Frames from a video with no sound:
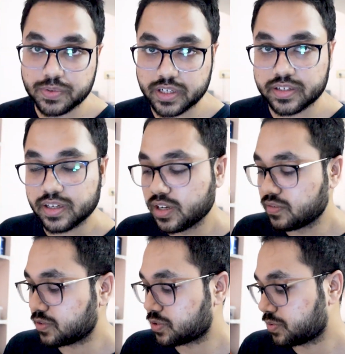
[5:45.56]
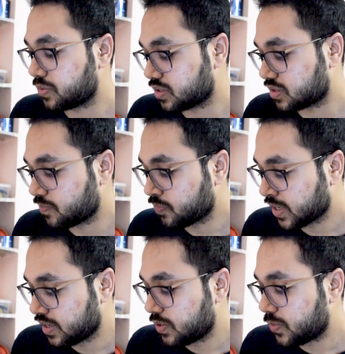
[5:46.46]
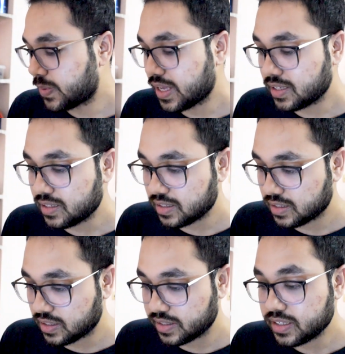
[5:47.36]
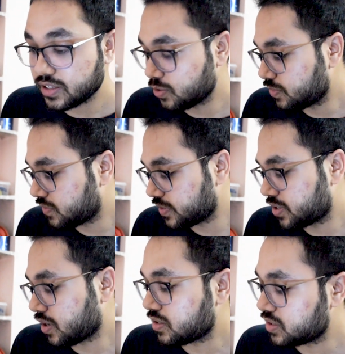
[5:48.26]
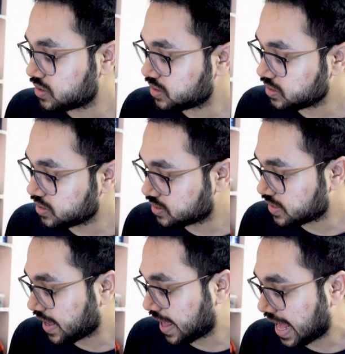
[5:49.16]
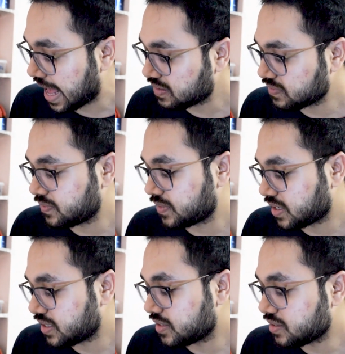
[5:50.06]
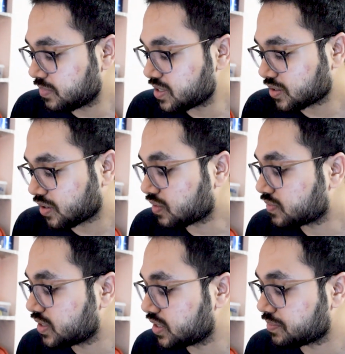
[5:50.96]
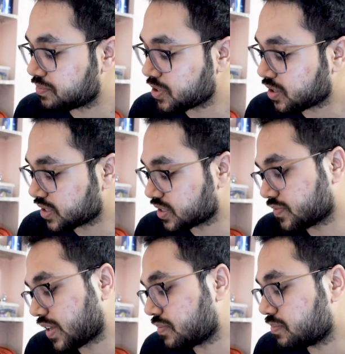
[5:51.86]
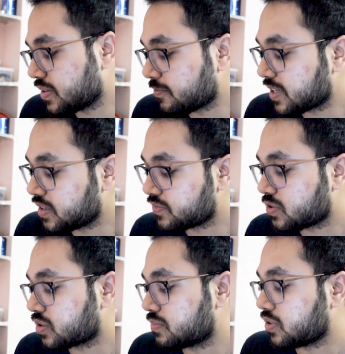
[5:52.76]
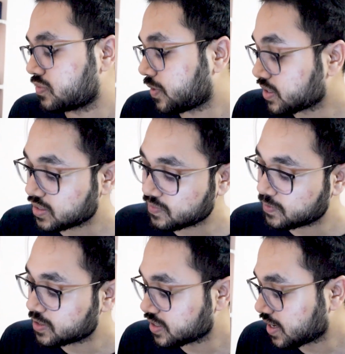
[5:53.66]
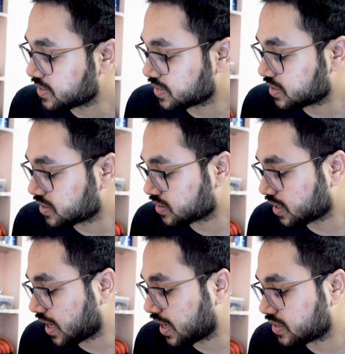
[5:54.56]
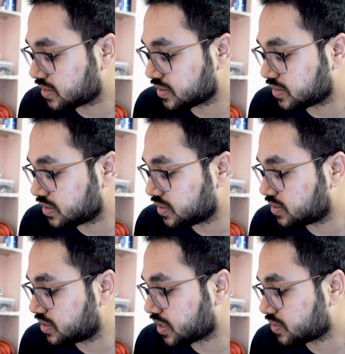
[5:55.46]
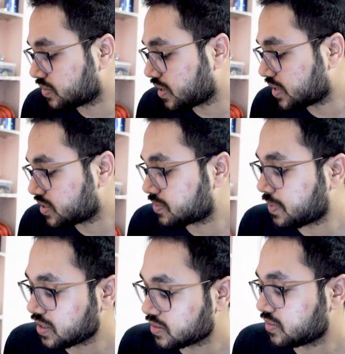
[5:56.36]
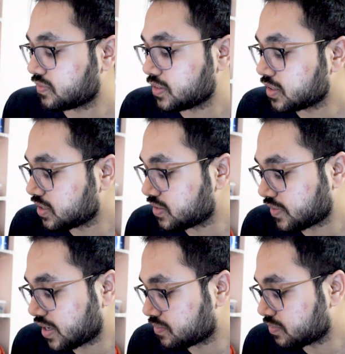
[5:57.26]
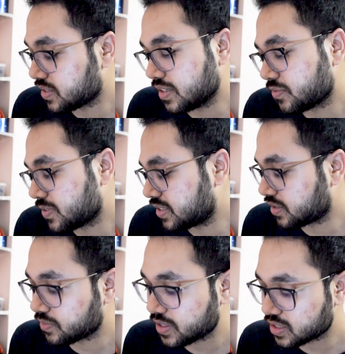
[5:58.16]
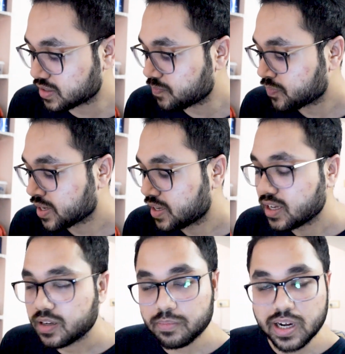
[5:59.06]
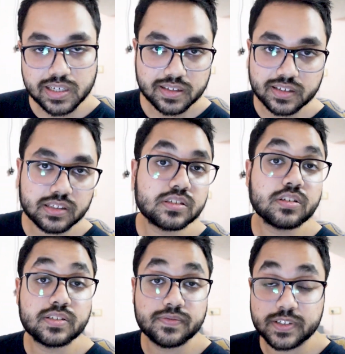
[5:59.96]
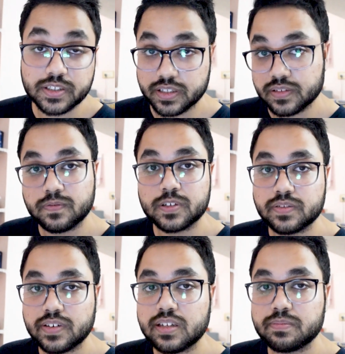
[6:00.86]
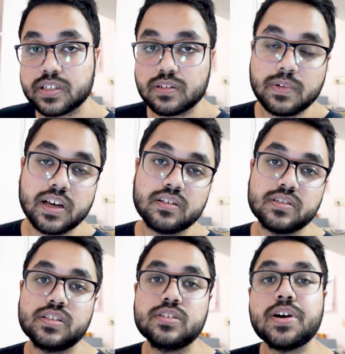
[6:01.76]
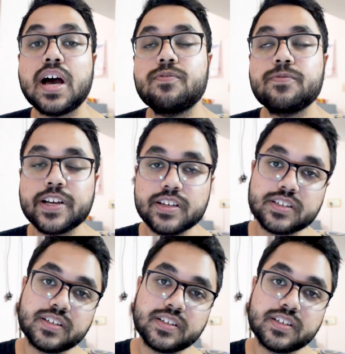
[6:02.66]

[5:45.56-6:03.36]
unit for students well, uh, in human physiology, they have a little bit of the embryonic development where they have talked about fertilization and the generalized pattern of early development and regeneration. But this is not sufficient for developmental biology. You have various